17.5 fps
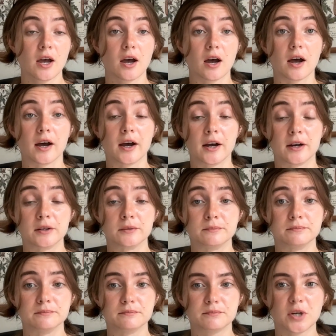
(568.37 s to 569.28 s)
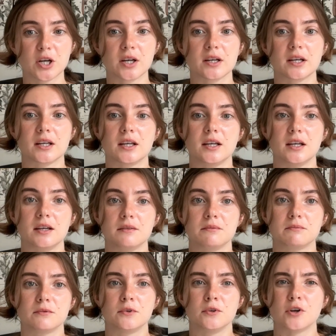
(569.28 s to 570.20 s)
But
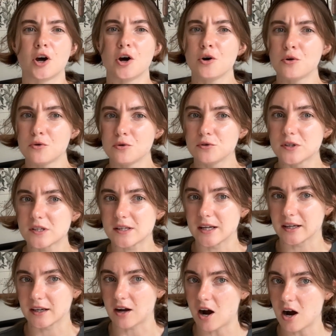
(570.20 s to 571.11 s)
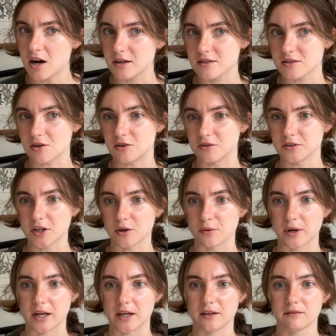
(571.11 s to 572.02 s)
he knows that God is
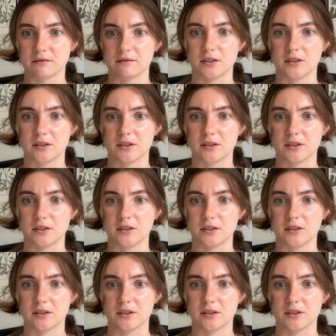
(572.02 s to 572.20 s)
all-knowing,